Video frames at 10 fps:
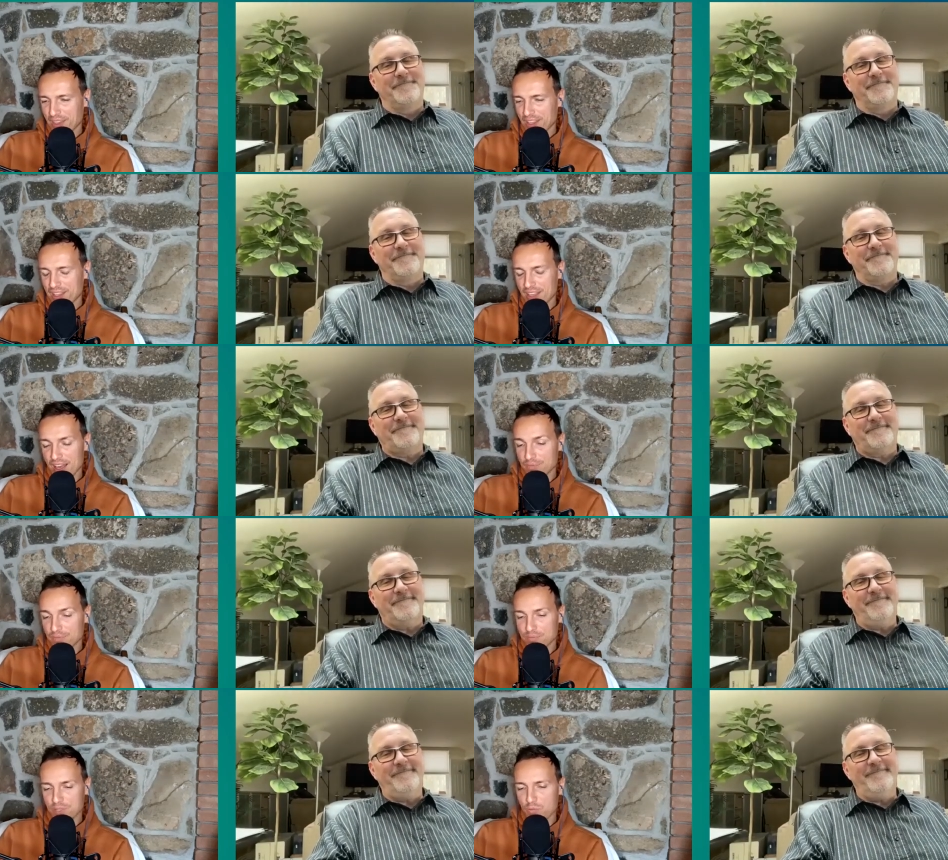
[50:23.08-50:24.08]
Speaker 1: Yeah,
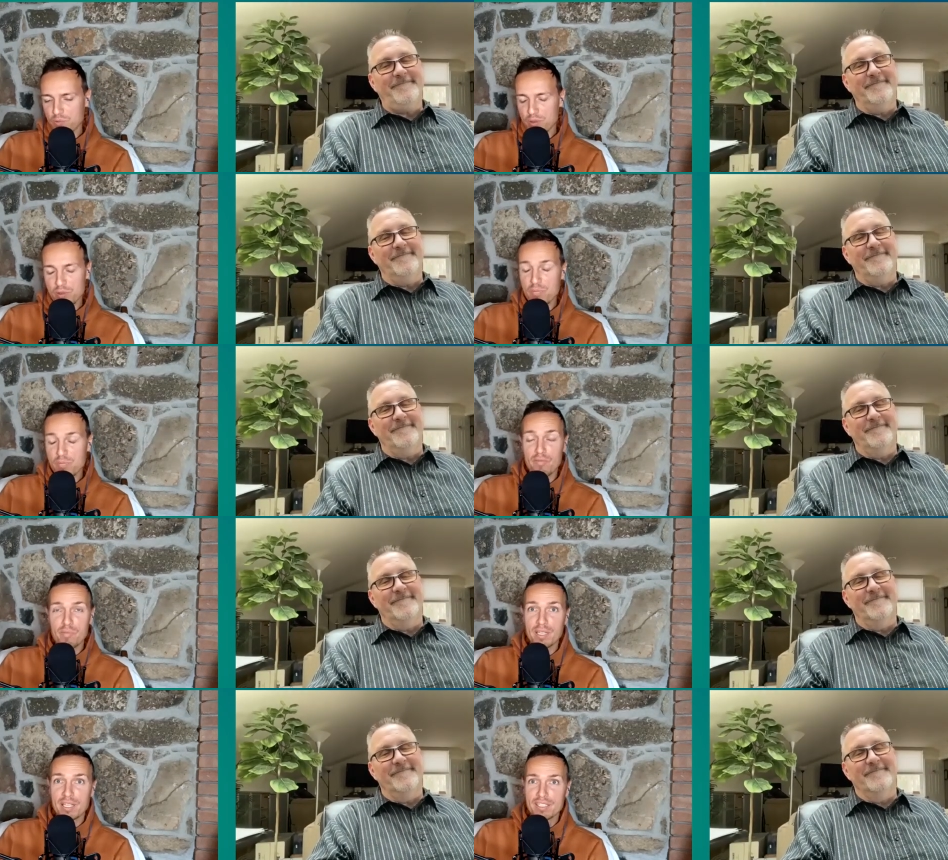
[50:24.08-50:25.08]
so I've
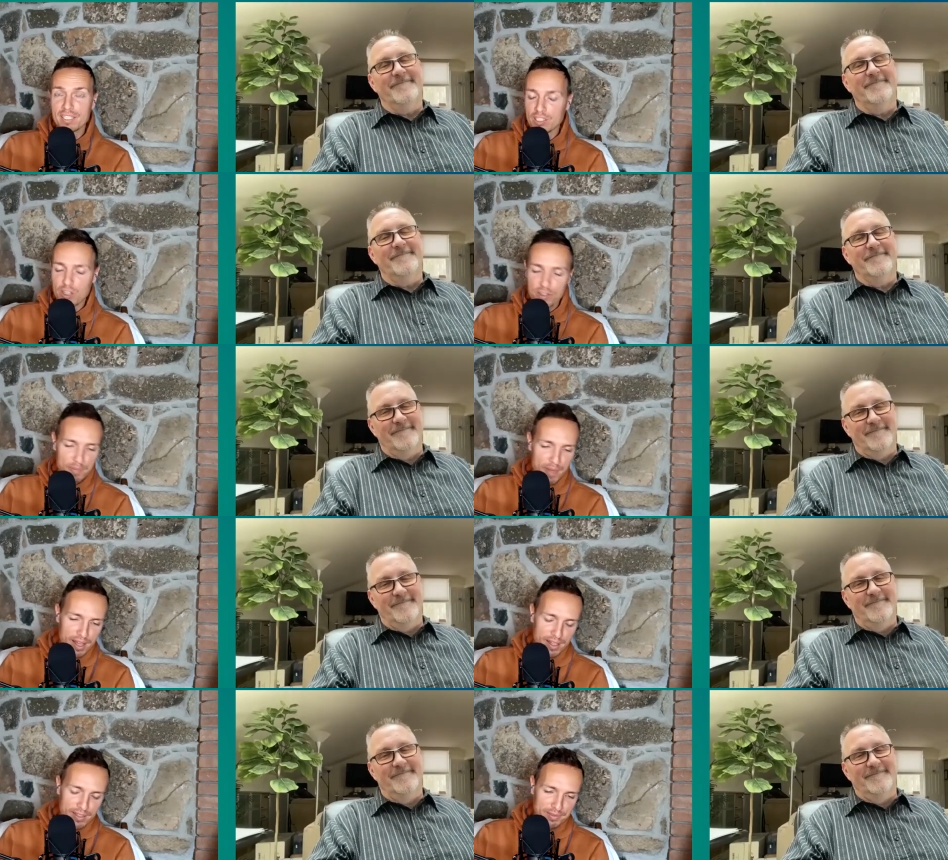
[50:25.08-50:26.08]
been listening a lot,
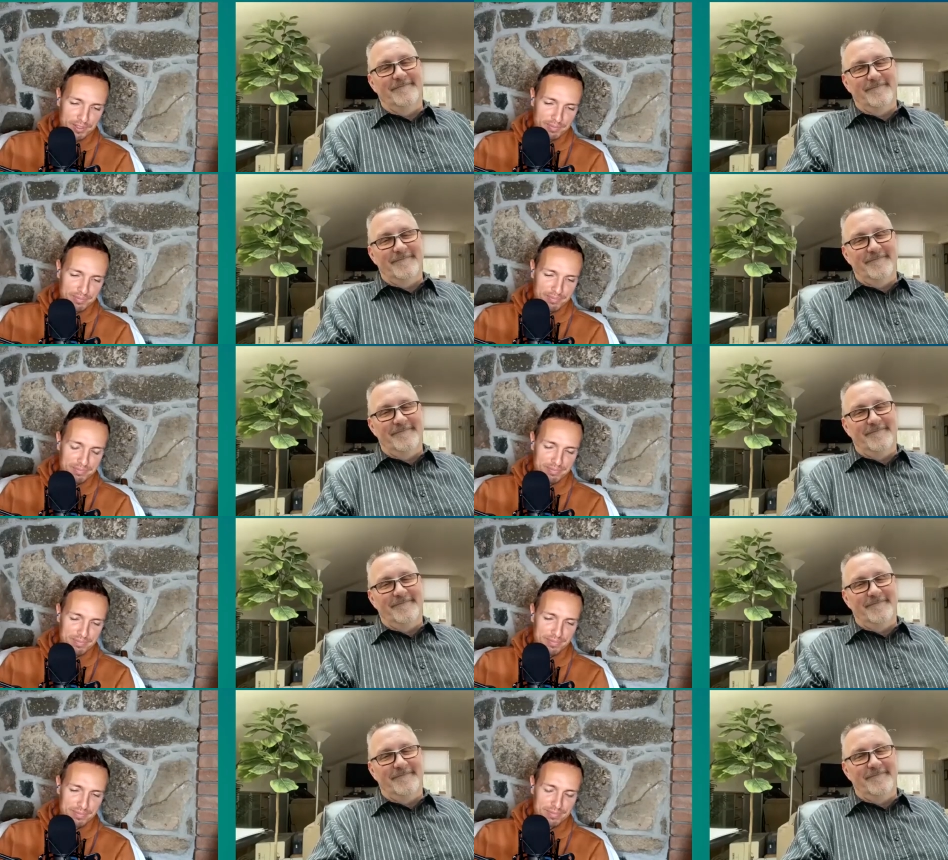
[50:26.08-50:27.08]
and
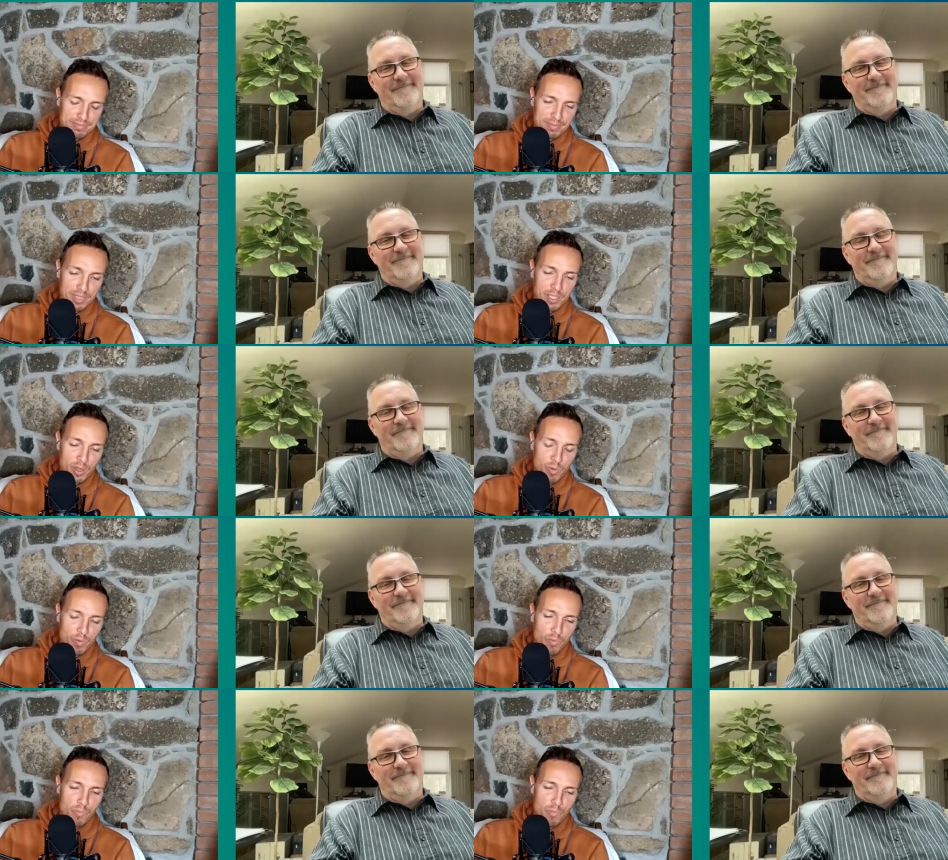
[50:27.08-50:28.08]
you
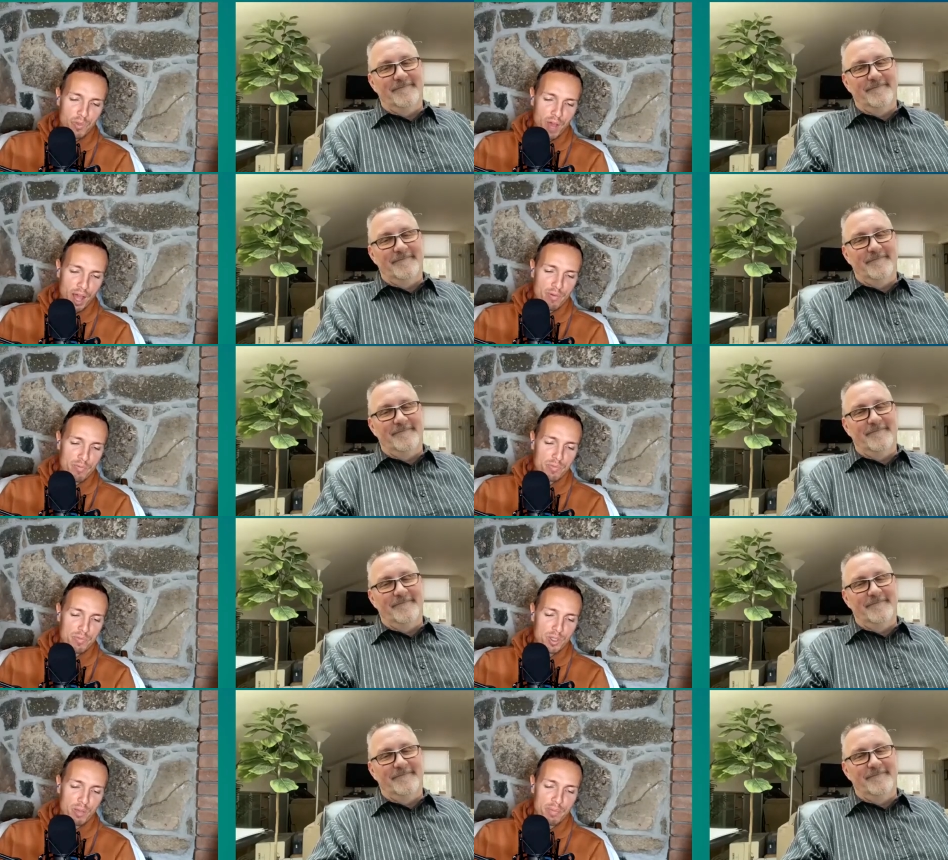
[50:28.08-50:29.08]
know, the, I
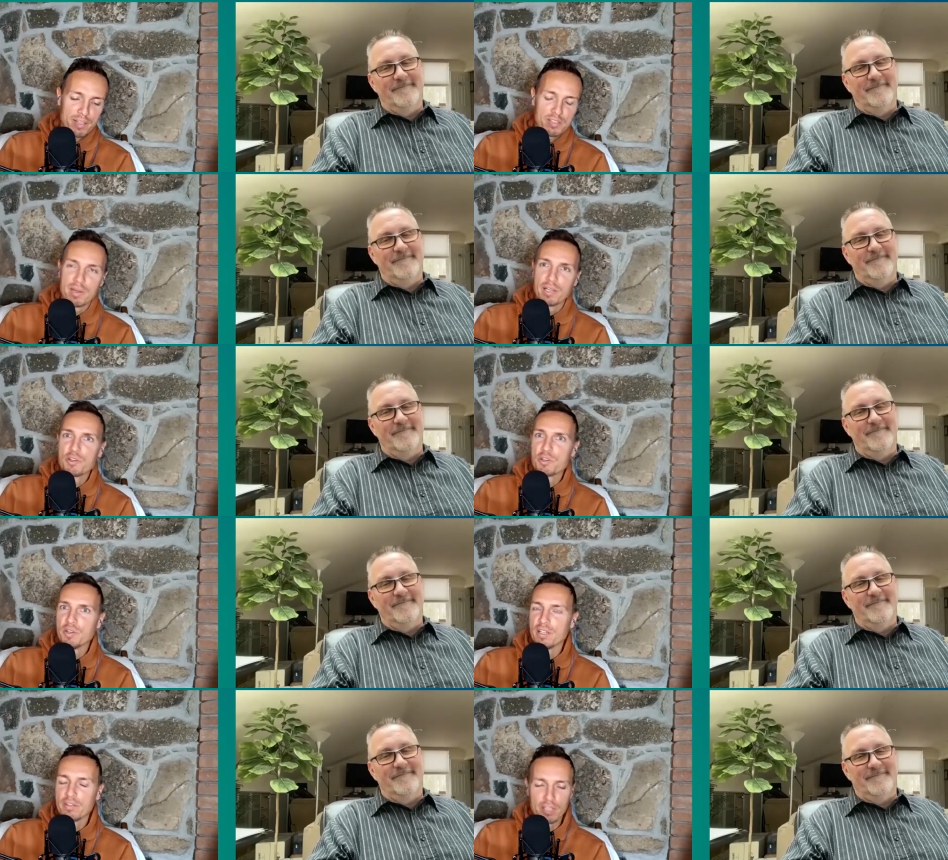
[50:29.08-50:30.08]
going back to my own
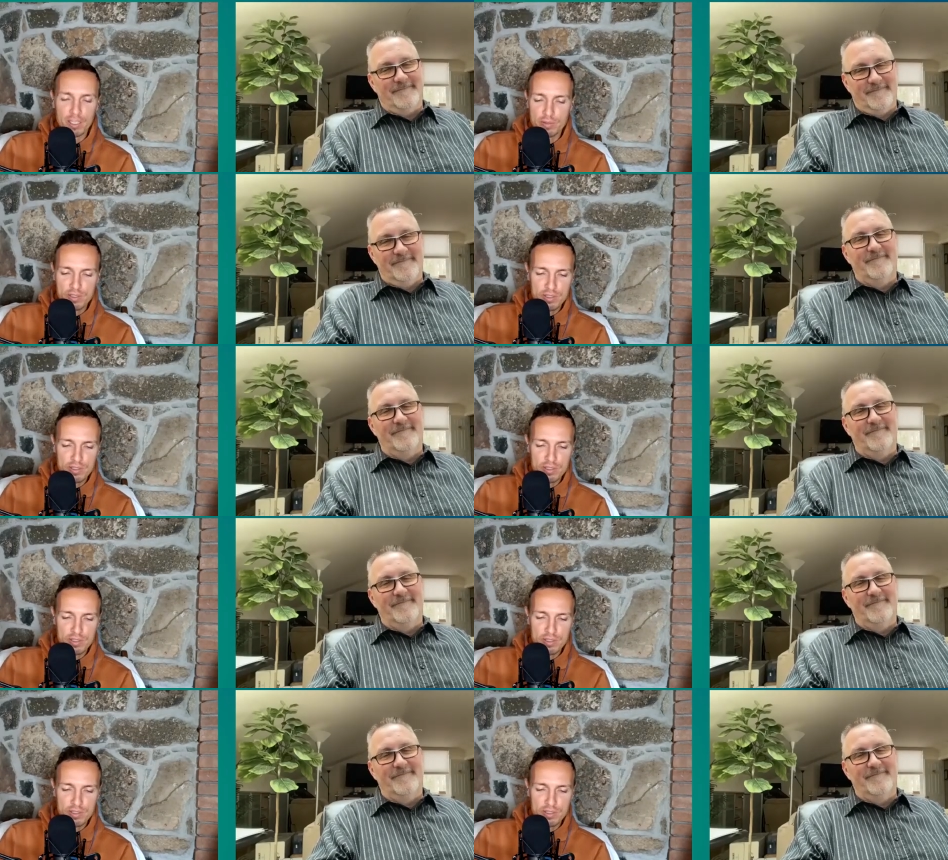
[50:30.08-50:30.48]
journey. I think it was